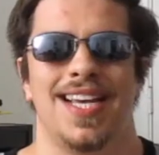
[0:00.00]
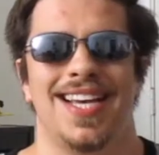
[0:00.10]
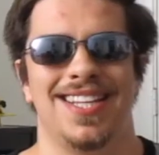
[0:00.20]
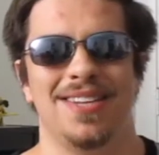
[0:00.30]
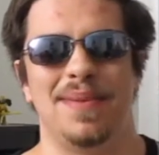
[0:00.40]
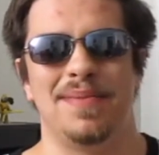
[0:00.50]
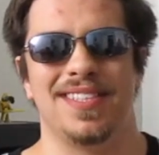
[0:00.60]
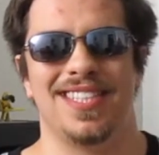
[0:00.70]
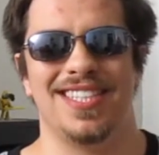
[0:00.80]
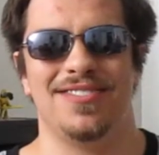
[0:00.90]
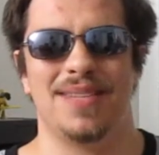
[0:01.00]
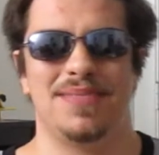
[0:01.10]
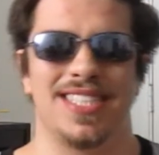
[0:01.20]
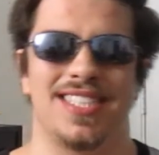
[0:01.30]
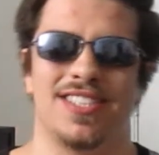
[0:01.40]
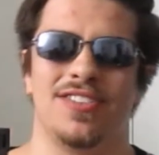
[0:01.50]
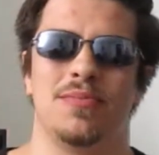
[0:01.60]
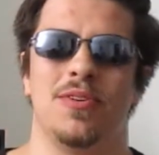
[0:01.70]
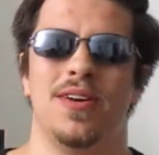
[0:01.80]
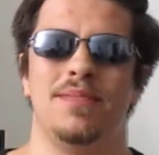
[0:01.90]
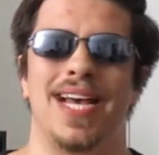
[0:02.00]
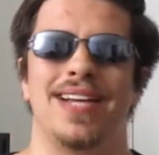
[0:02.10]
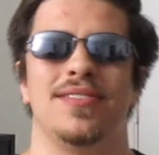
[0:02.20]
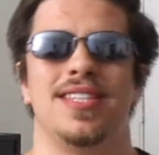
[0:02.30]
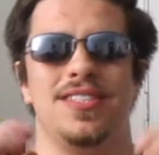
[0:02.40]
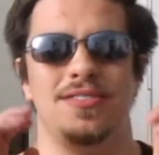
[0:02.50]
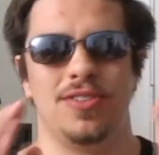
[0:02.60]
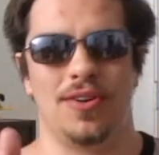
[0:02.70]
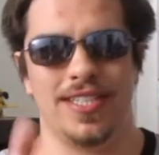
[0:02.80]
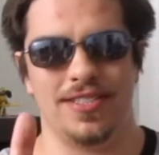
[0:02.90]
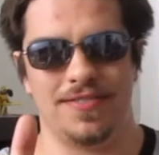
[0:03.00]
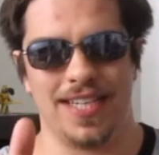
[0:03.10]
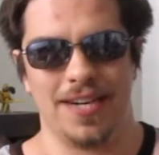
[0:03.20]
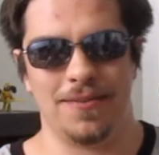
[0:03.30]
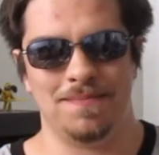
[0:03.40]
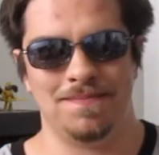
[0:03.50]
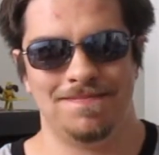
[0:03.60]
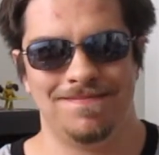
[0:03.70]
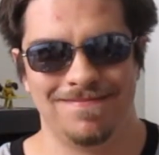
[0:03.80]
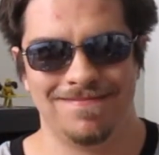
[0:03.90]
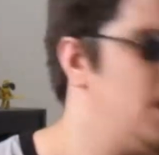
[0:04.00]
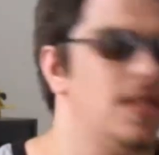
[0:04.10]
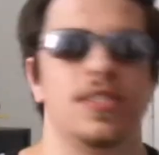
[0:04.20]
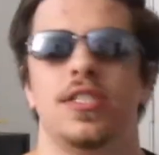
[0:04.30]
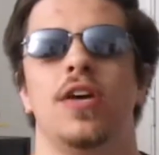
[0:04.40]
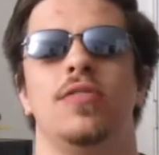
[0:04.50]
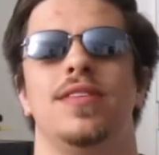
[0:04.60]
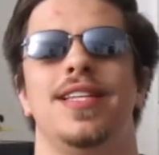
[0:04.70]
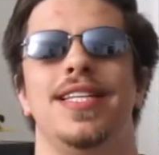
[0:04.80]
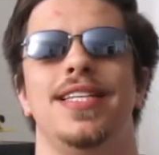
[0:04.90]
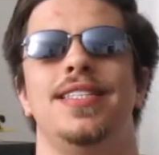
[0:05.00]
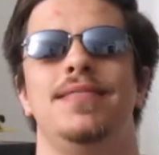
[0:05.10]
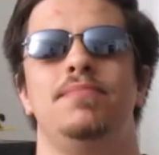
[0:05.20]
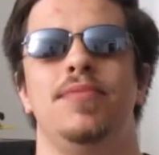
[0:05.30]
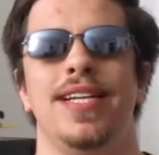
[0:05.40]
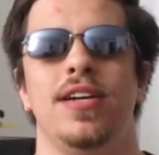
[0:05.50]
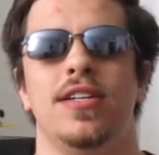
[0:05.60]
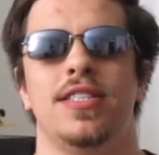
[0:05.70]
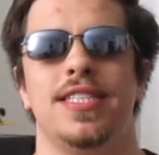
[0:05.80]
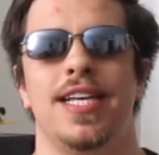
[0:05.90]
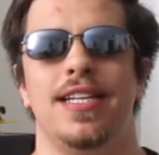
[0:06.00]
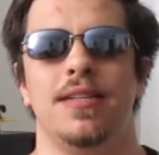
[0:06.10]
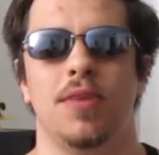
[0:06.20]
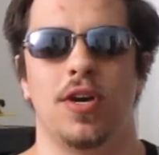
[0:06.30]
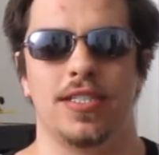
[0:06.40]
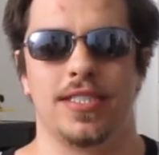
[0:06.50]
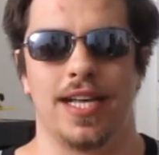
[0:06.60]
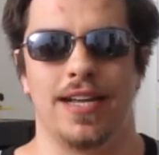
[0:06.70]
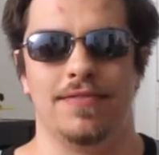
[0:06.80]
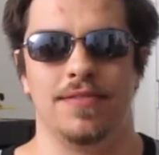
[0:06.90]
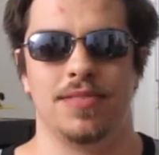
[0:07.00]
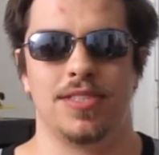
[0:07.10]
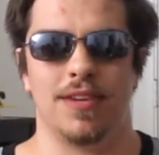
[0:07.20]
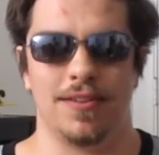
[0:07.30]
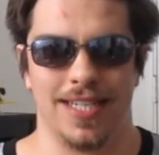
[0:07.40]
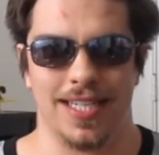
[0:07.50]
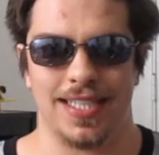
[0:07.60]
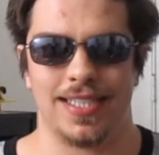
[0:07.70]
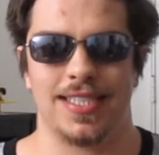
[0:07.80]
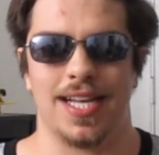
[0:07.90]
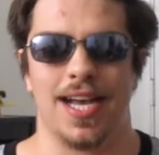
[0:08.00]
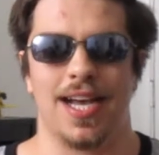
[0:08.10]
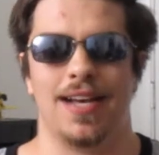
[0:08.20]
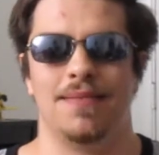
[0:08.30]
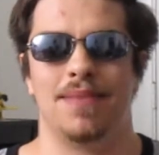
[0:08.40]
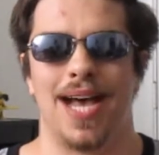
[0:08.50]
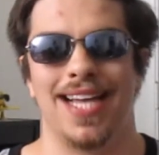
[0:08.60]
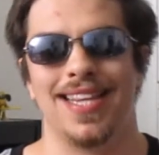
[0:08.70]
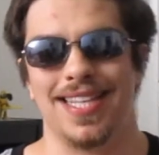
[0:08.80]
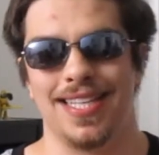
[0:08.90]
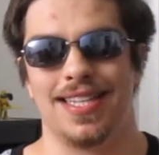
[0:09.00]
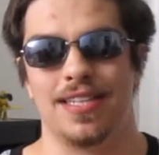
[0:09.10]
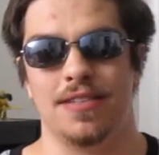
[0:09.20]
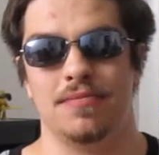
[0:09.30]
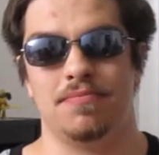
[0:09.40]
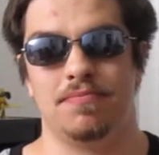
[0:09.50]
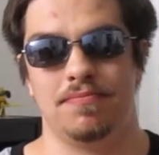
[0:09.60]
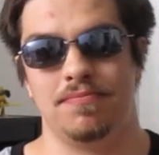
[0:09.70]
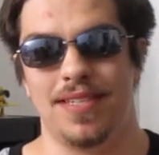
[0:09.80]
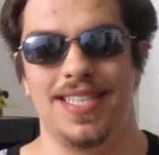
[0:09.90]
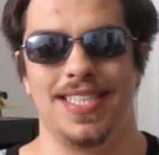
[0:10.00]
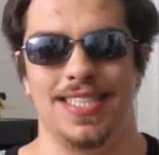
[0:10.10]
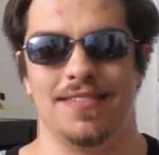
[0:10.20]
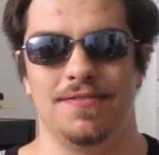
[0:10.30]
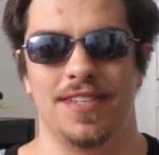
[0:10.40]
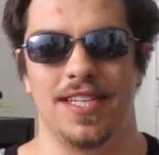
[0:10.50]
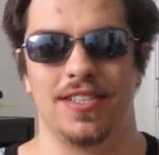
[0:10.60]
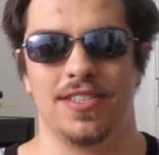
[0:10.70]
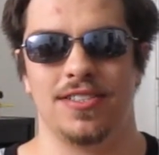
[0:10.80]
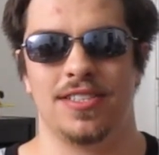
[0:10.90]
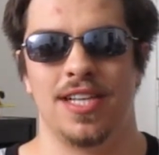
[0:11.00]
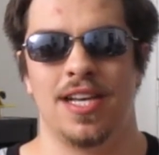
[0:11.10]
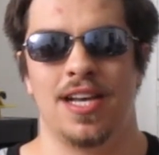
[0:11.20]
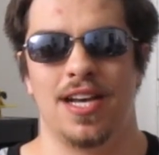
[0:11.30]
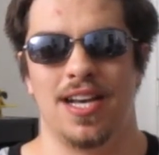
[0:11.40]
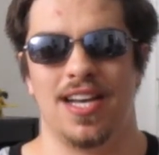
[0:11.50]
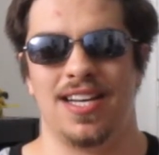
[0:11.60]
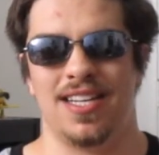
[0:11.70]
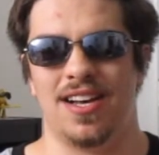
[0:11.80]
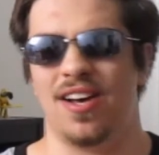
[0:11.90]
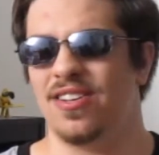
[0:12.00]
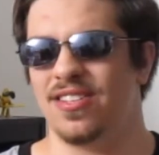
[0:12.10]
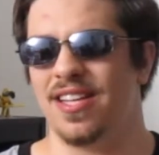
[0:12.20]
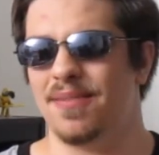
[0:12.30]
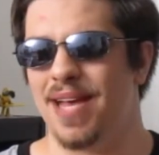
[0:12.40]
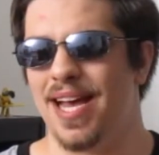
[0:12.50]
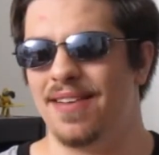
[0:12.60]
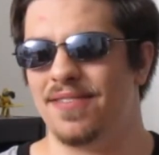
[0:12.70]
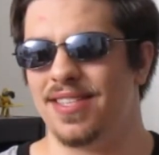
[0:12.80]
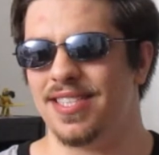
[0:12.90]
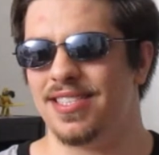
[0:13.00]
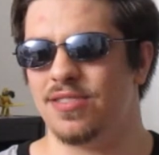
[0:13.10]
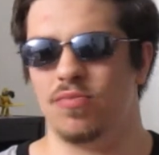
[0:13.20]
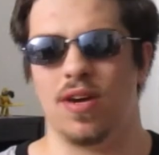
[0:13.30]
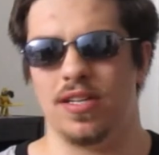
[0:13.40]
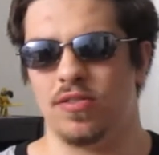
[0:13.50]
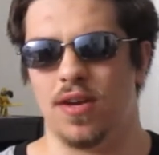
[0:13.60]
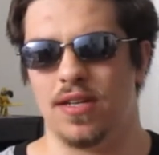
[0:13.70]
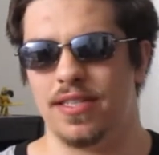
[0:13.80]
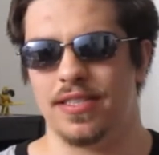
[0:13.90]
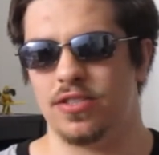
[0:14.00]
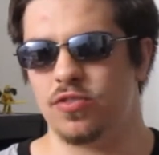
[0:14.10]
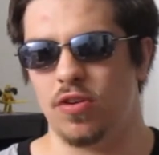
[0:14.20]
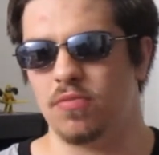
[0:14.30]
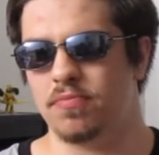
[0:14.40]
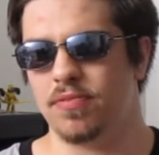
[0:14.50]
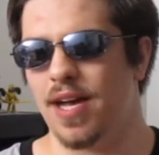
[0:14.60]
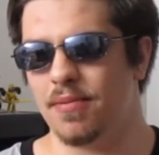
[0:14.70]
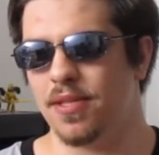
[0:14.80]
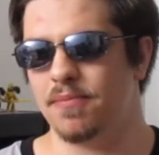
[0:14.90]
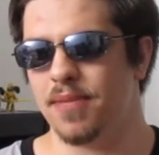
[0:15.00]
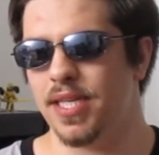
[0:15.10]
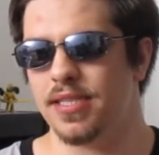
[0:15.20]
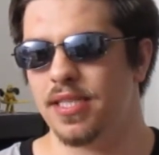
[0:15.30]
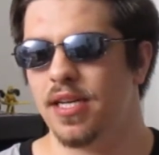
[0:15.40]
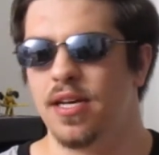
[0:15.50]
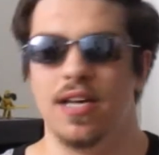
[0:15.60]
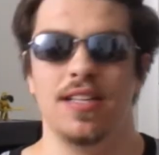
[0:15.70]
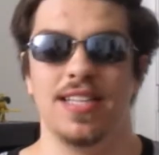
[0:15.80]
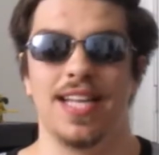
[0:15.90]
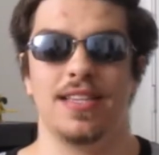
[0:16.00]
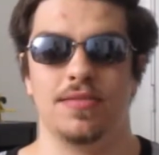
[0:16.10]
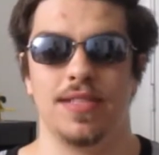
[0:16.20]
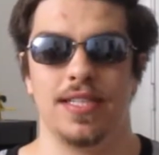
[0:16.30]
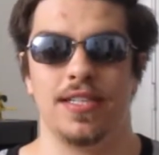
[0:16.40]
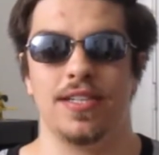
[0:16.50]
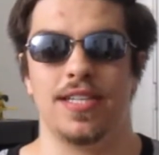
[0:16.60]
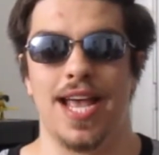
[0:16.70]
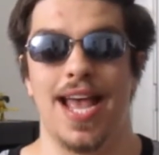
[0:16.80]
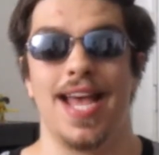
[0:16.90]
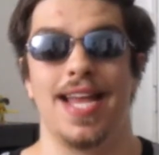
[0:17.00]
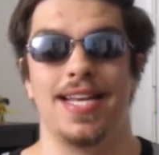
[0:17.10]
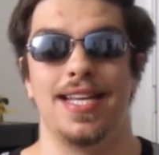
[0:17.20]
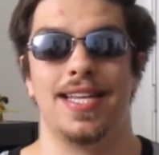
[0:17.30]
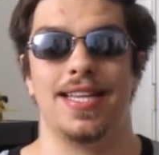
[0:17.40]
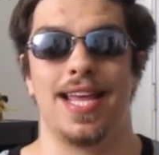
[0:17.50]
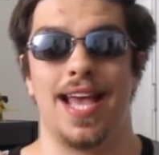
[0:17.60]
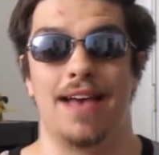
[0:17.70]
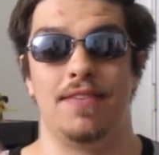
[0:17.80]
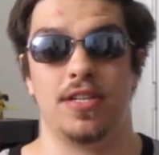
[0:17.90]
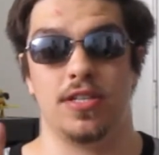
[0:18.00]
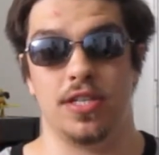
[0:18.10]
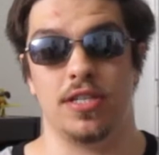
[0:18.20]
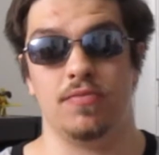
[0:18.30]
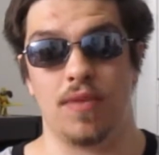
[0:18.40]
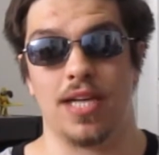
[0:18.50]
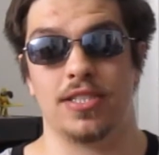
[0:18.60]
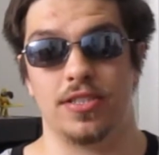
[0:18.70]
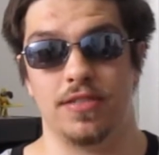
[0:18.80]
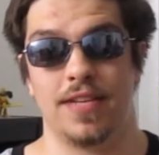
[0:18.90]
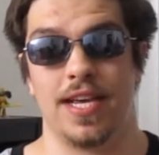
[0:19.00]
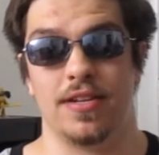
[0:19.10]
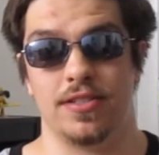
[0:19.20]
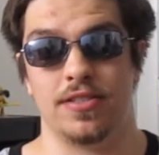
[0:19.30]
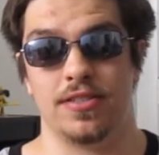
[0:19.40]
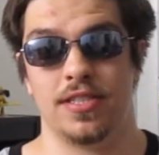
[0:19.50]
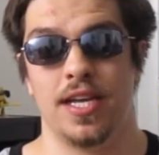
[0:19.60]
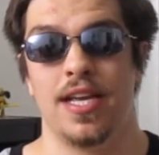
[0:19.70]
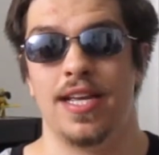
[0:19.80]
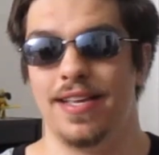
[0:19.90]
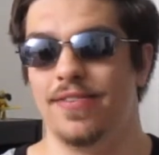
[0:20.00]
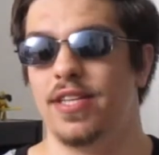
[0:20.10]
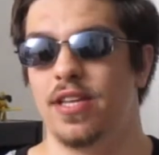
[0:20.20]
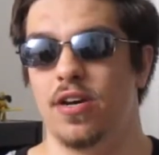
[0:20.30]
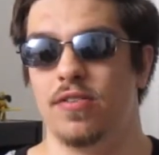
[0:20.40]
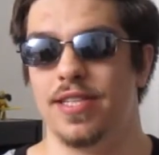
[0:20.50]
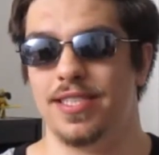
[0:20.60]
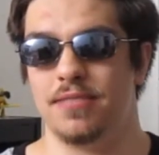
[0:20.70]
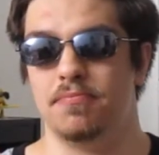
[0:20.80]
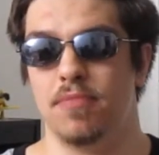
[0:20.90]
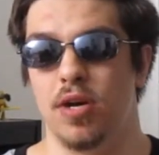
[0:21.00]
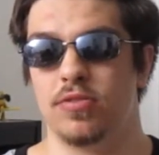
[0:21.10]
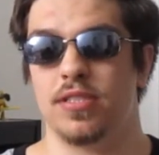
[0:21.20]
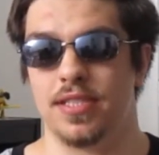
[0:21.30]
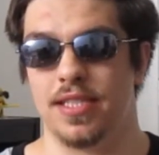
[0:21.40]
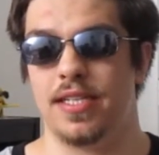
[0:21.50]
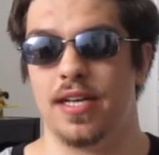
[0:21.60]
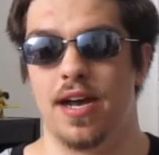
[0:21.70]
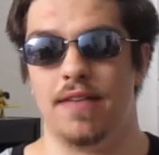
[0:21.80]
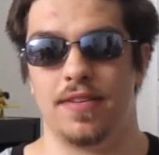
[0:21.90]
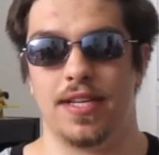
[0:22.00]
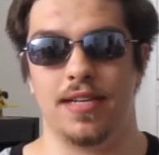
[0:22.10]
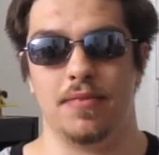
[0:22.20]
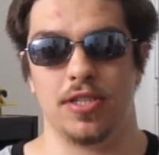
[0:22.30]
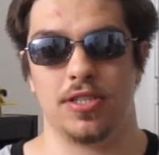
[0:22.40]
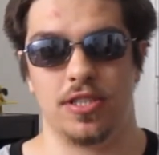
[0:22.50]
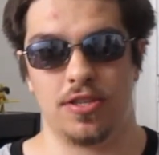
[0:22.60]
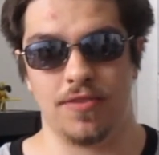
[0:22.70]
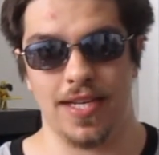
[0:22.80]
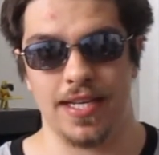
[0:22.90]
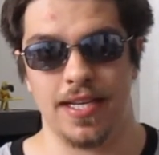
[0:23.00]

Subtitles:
Hello people of the interwebs, this is Luke Moore back with a new Toy News video. So, the Bring Arts Kingdom Hearts line from Square Enix. I think they're pretty decent figures. All of them have at least one quality control problem, but other than that, they're really good. And they have a good roster of characters, even though it's mostly off of Kingdom Hearts 3.